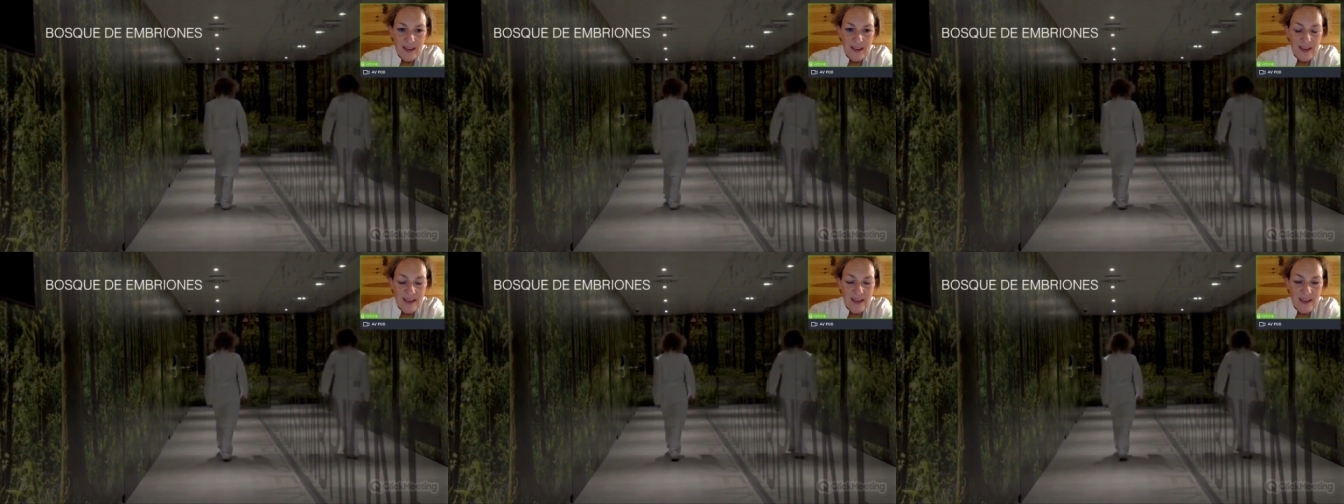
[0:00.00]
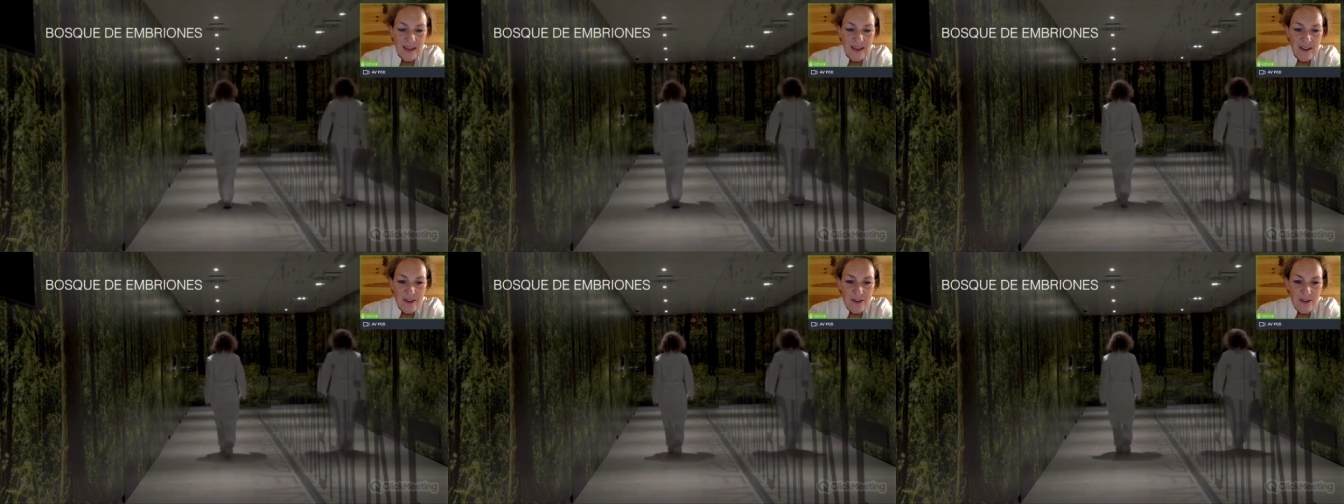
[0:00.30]
Here
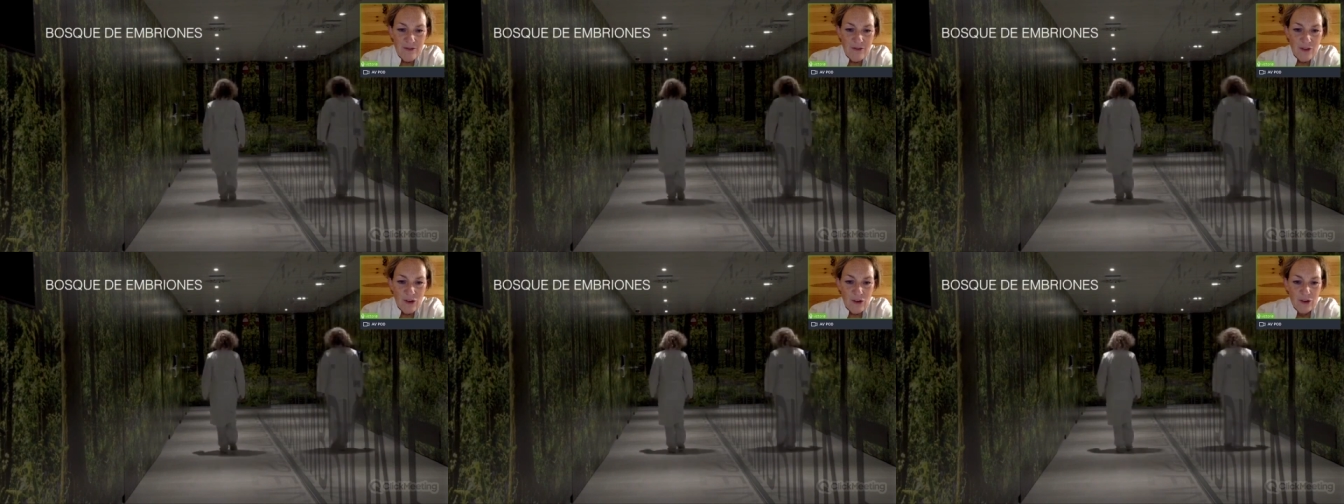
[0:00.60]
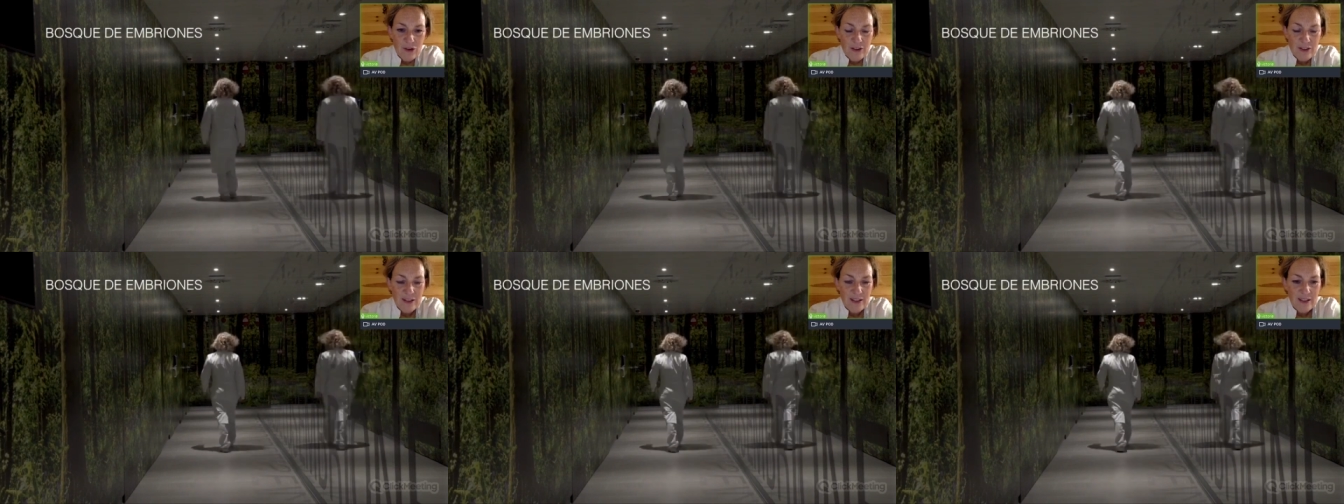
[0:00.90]
you've got
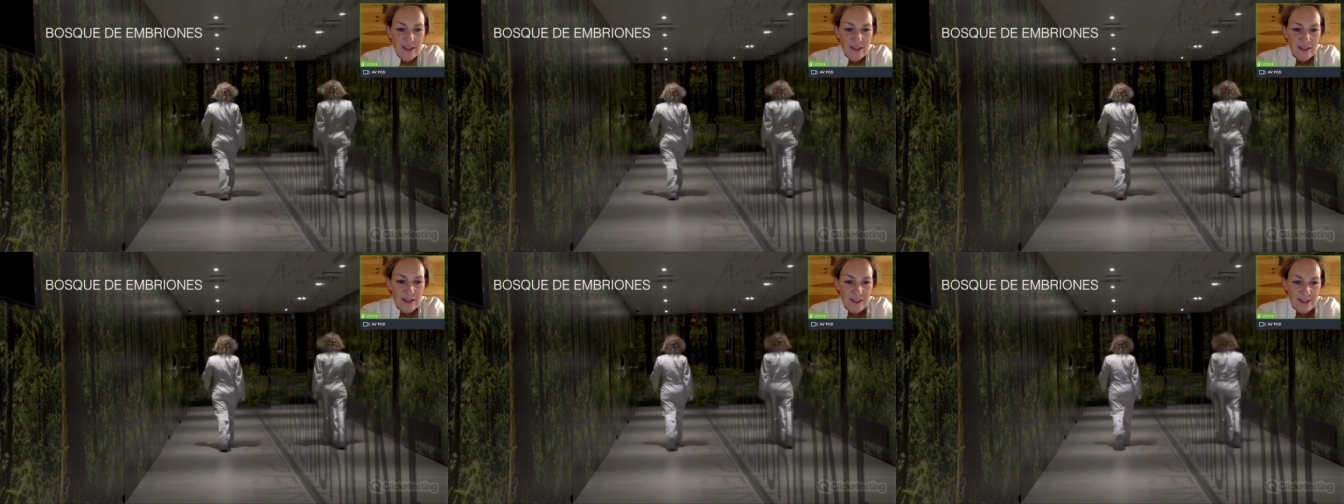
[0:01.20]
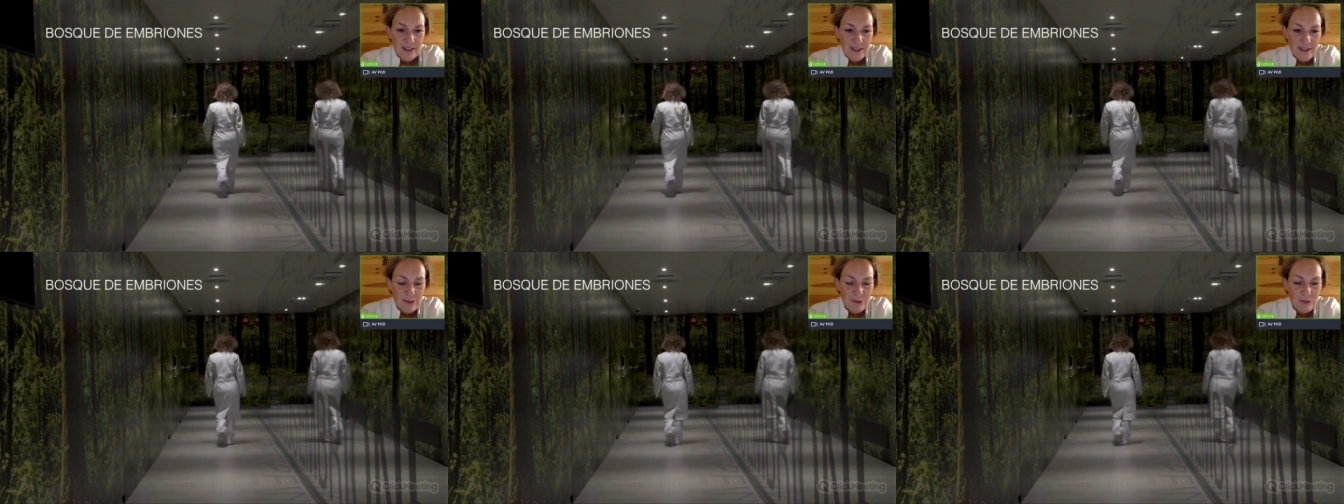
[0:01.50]
uh,
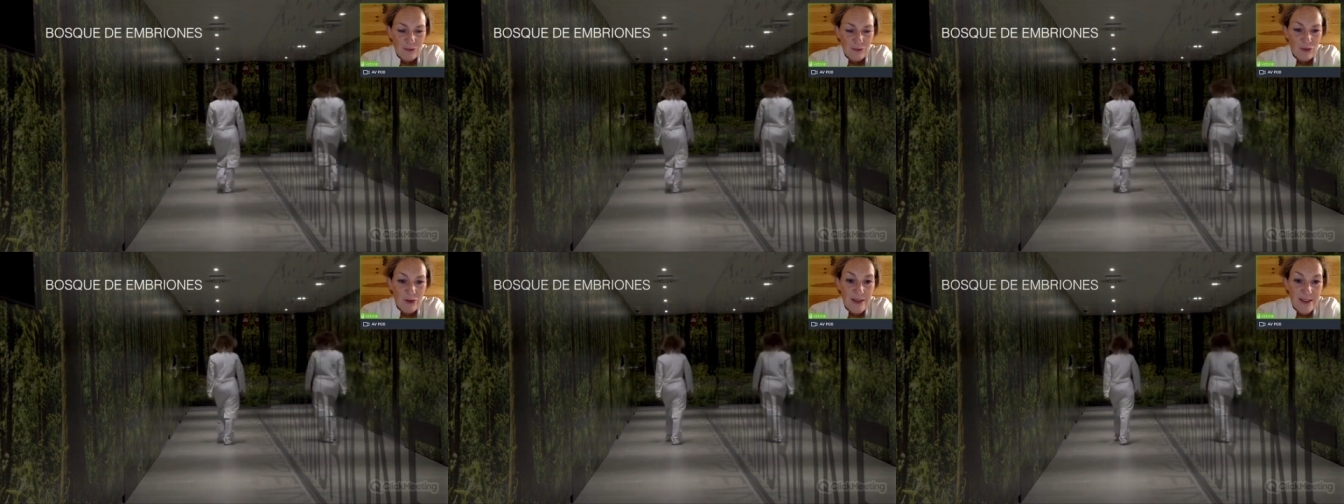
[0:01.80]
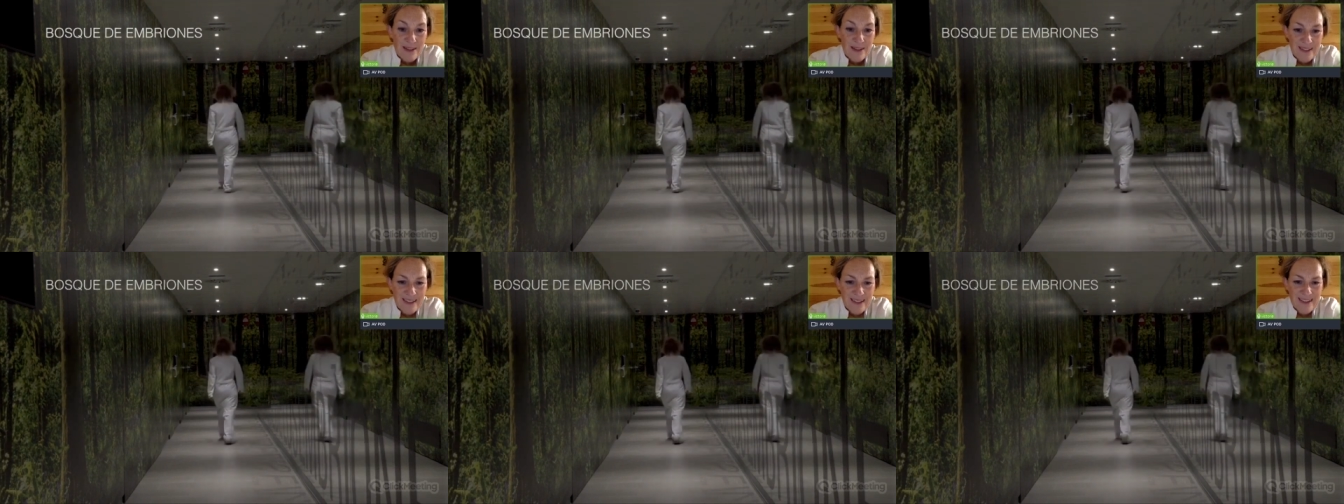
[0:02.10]
some trees,
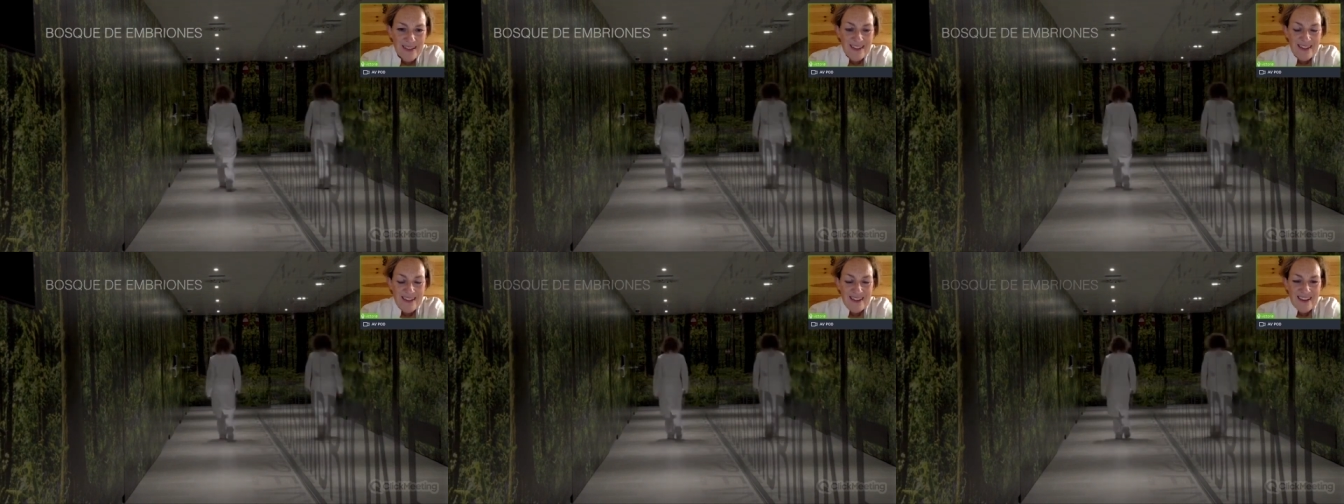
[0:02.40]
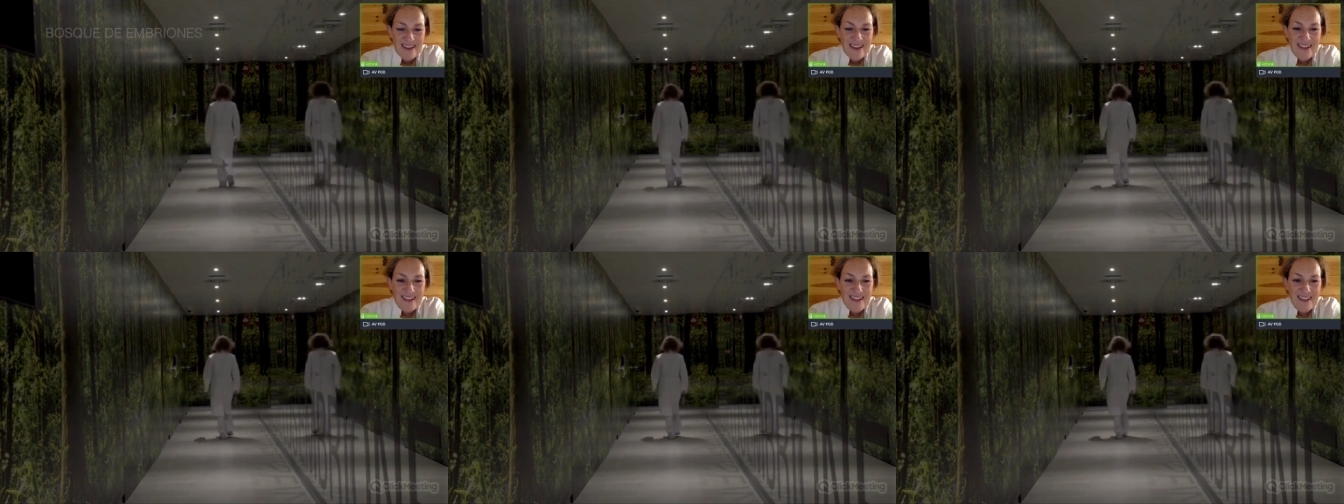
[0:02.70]

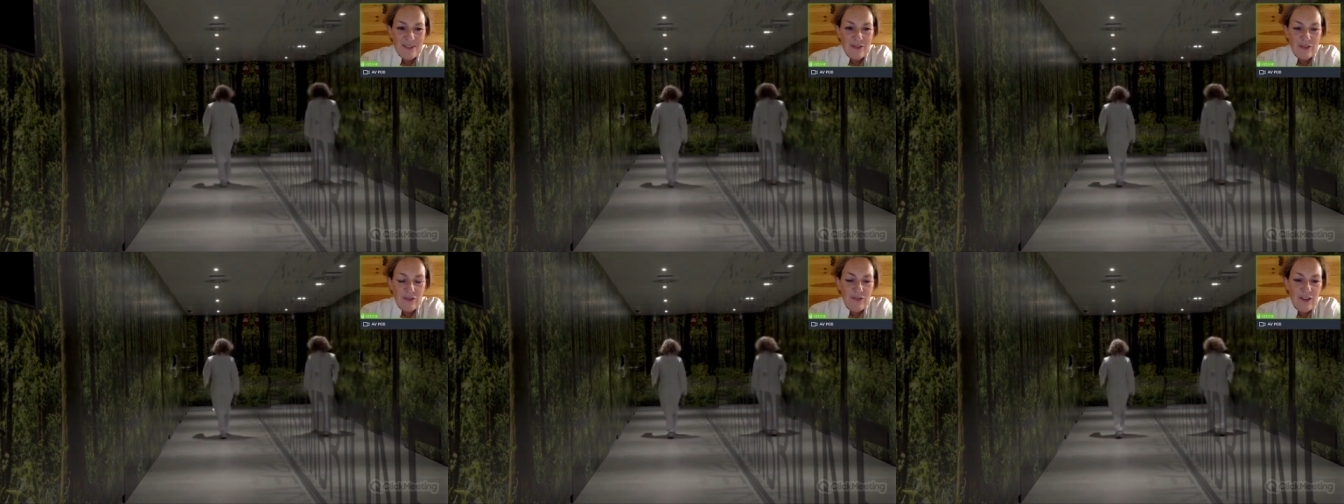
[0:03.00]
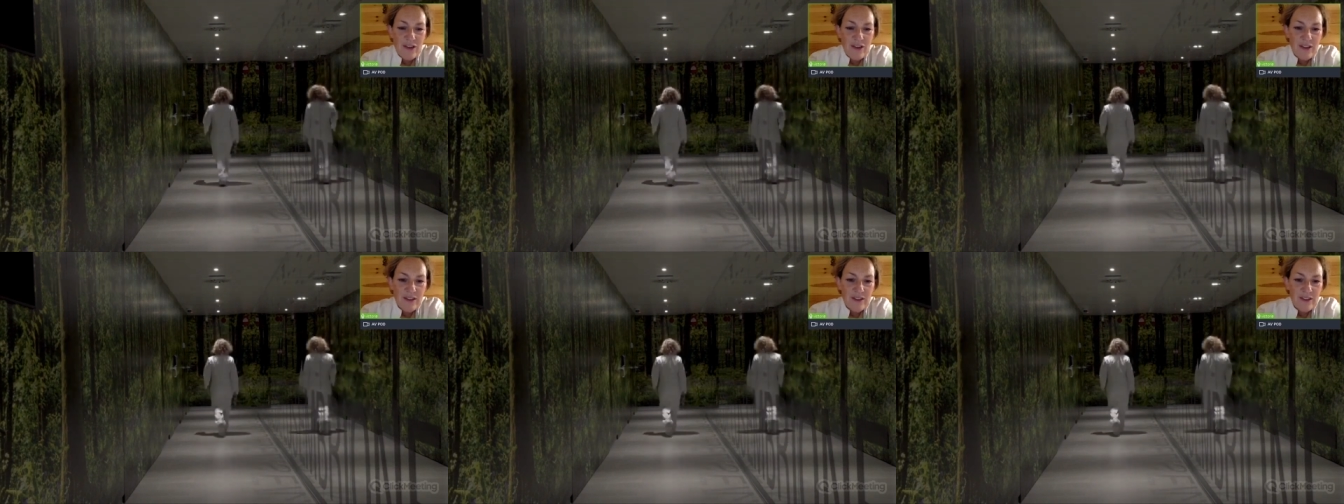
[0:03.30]
and this
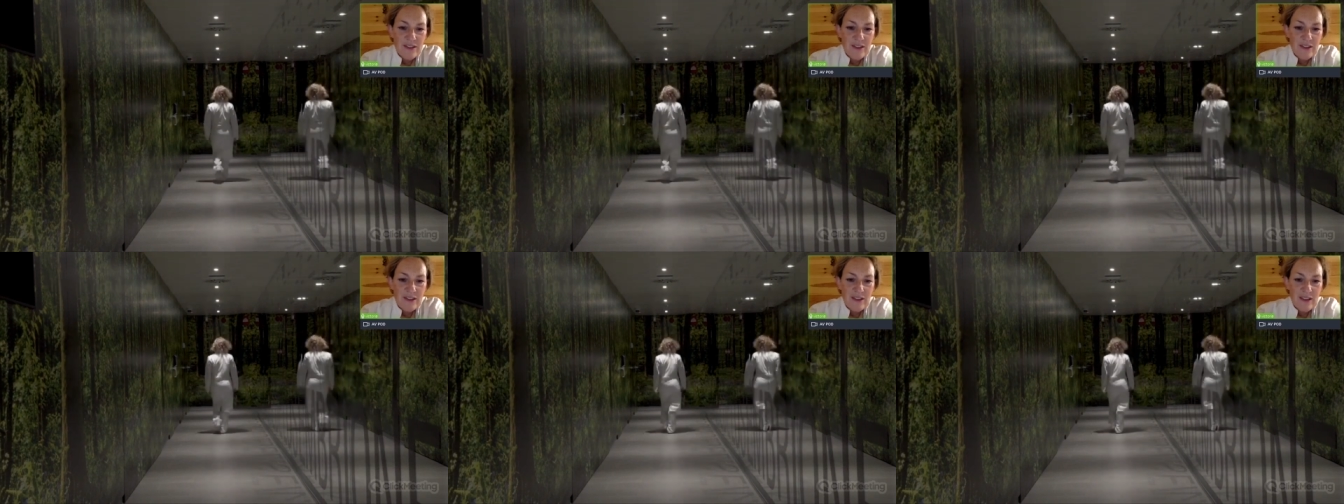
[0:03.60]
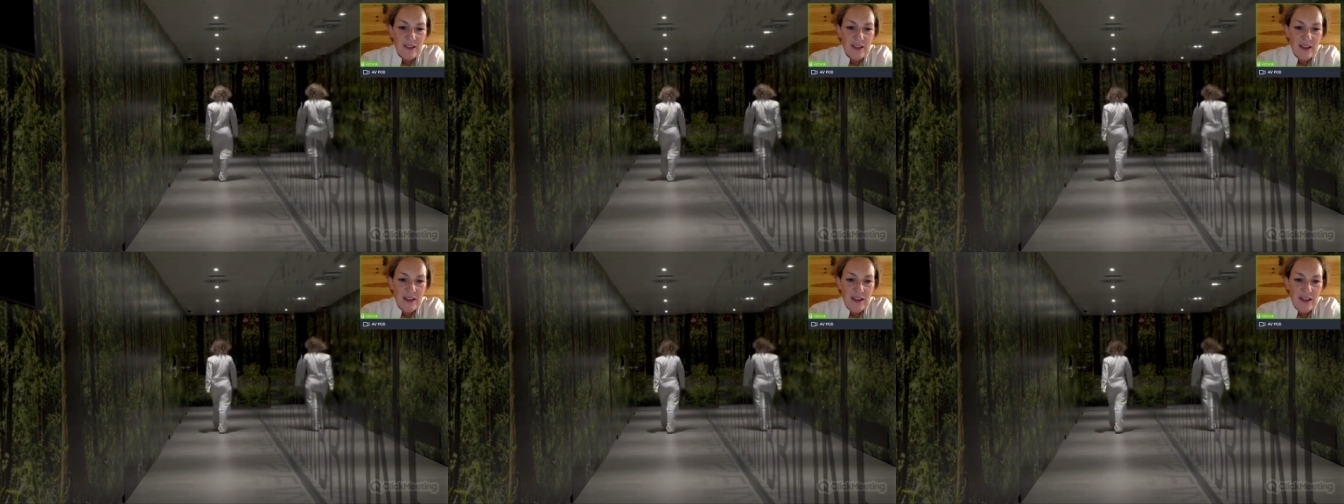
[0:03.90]
refers to
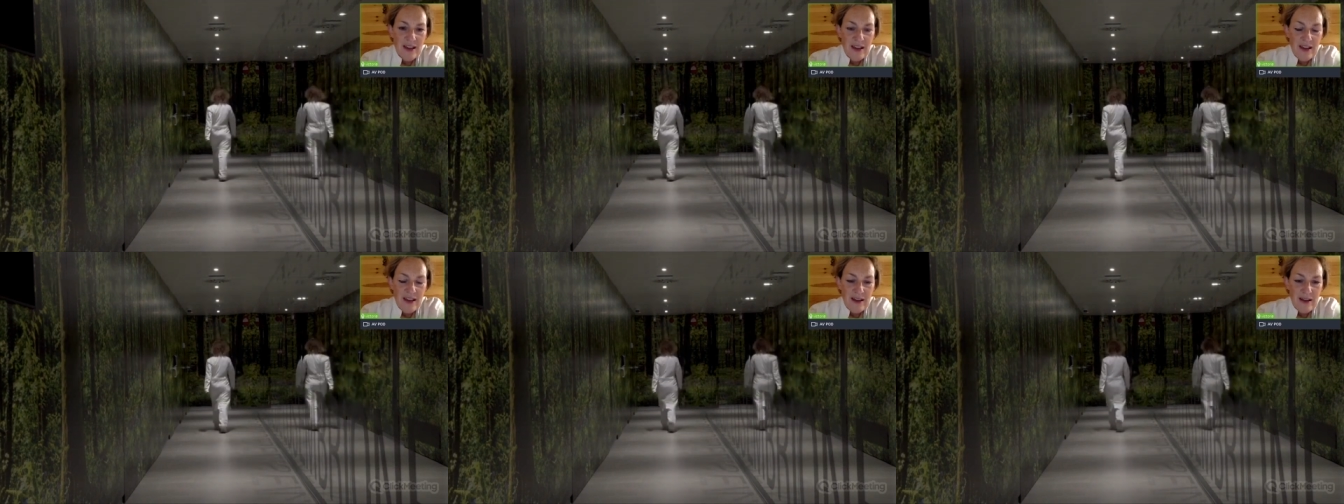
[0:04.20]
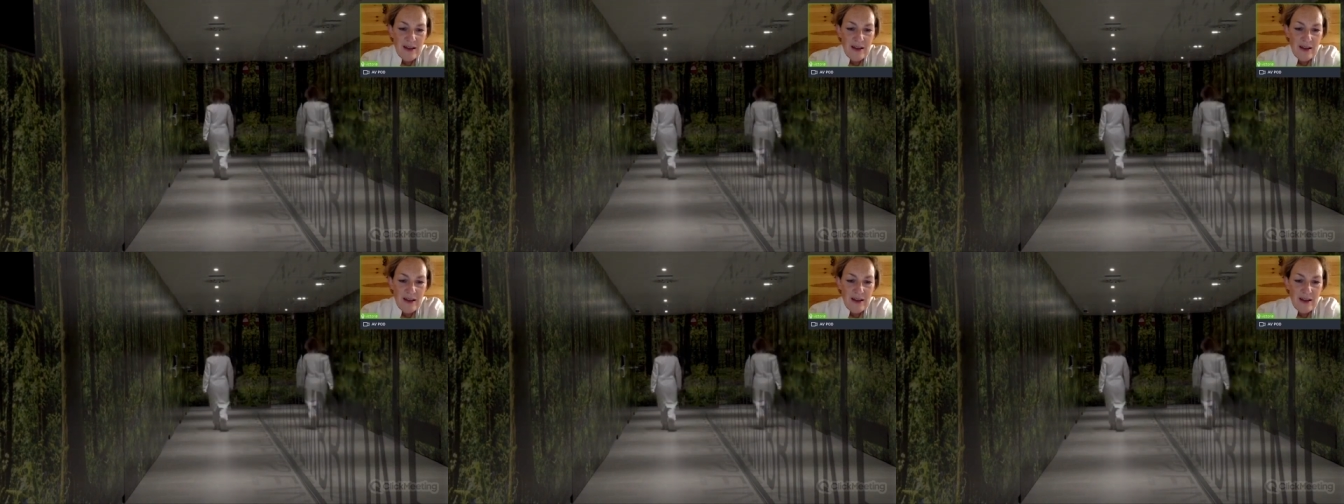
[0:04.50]
the uh,